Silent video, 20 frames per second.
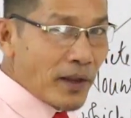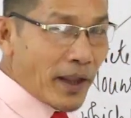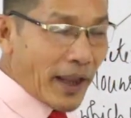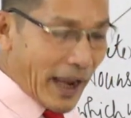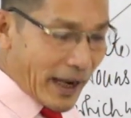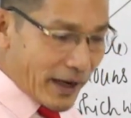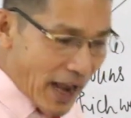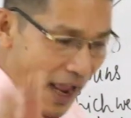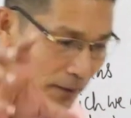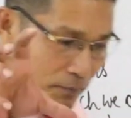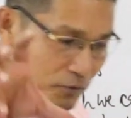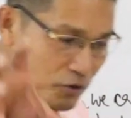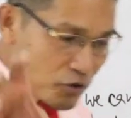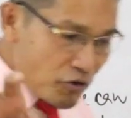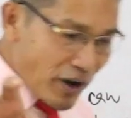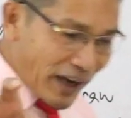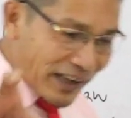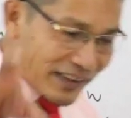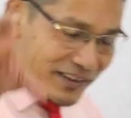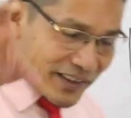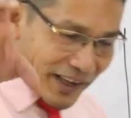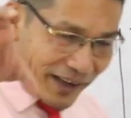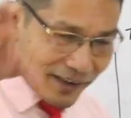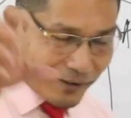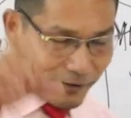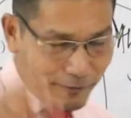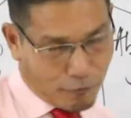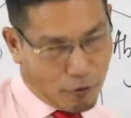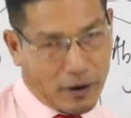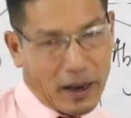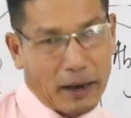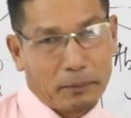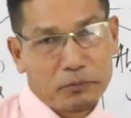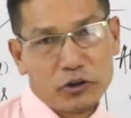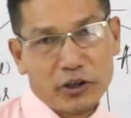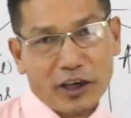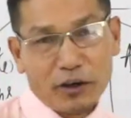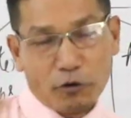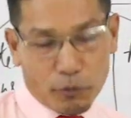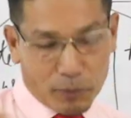An abstract thing, ko
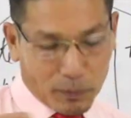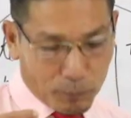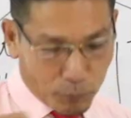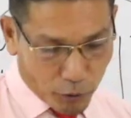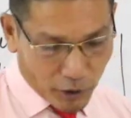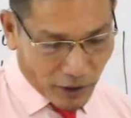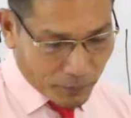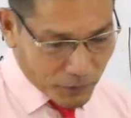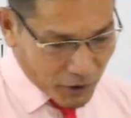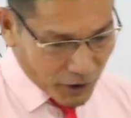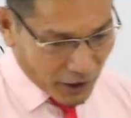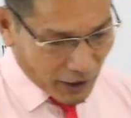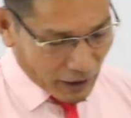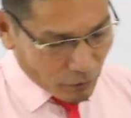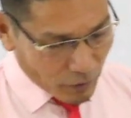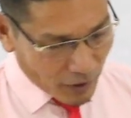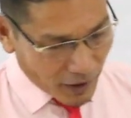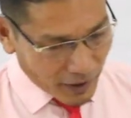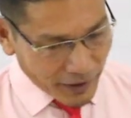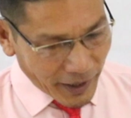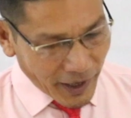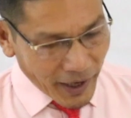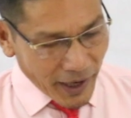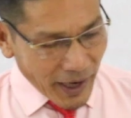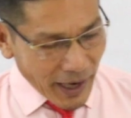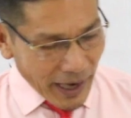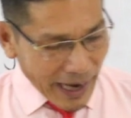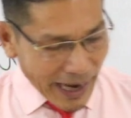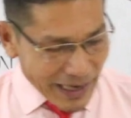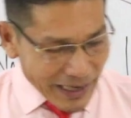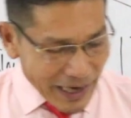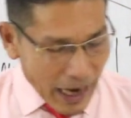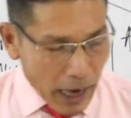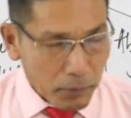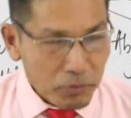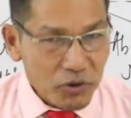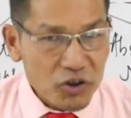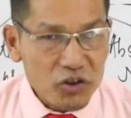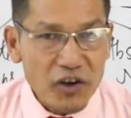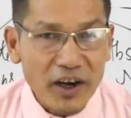abstract oiba pora habisi kai no kada. An
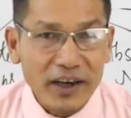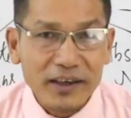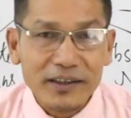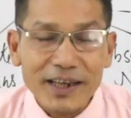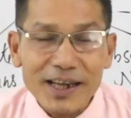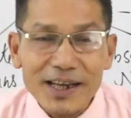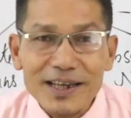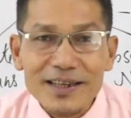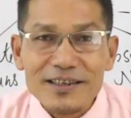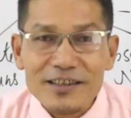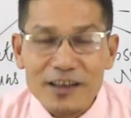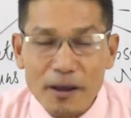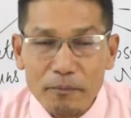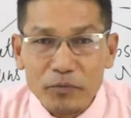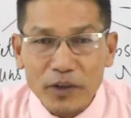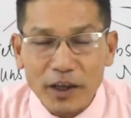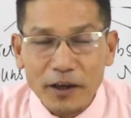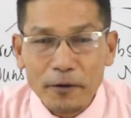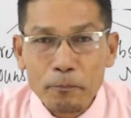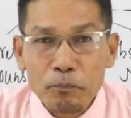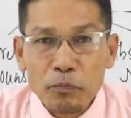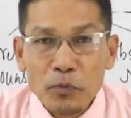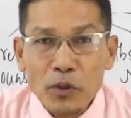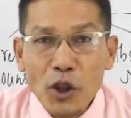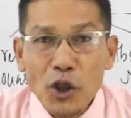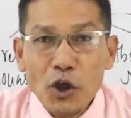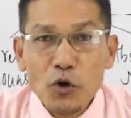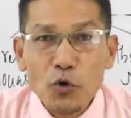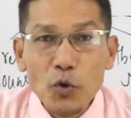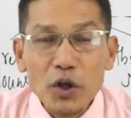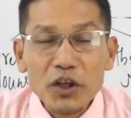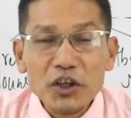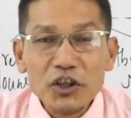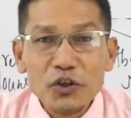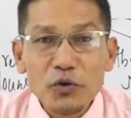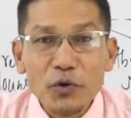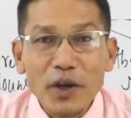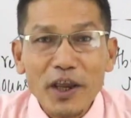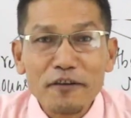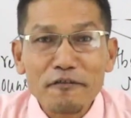abstract thing is something which
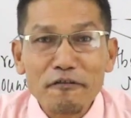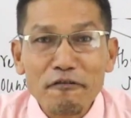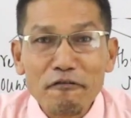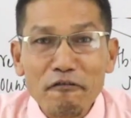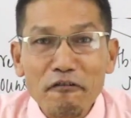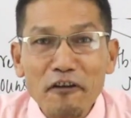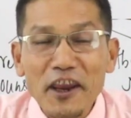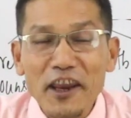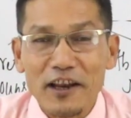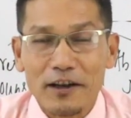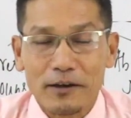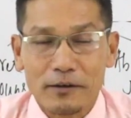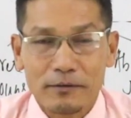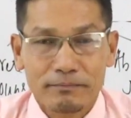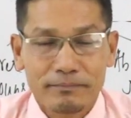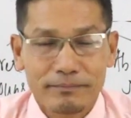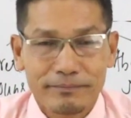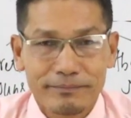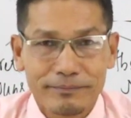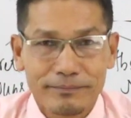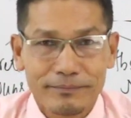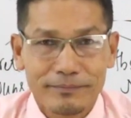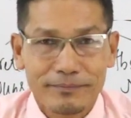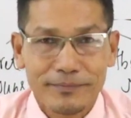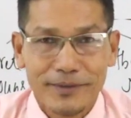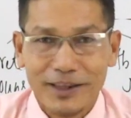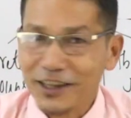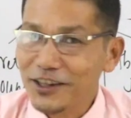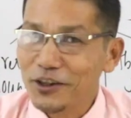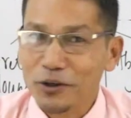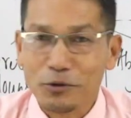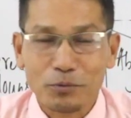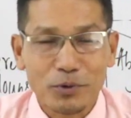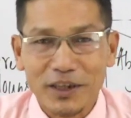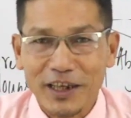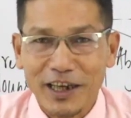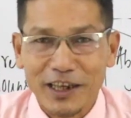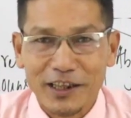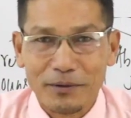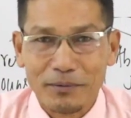you can feel, touch the
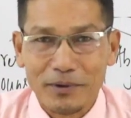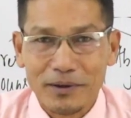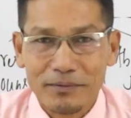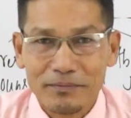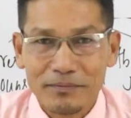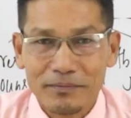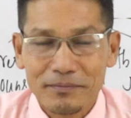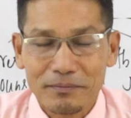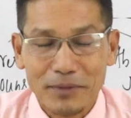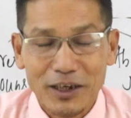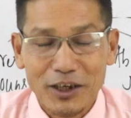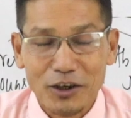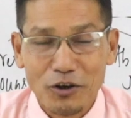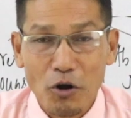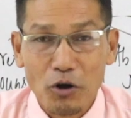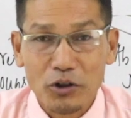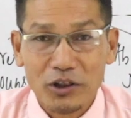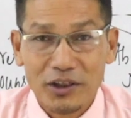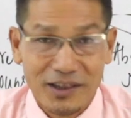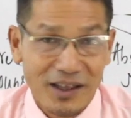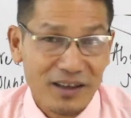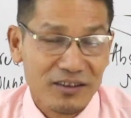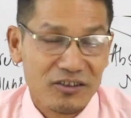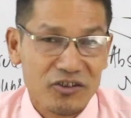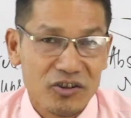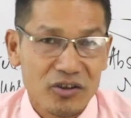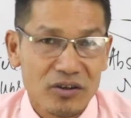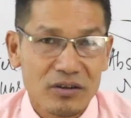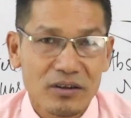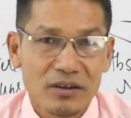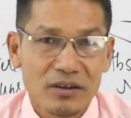with the other, but not touch,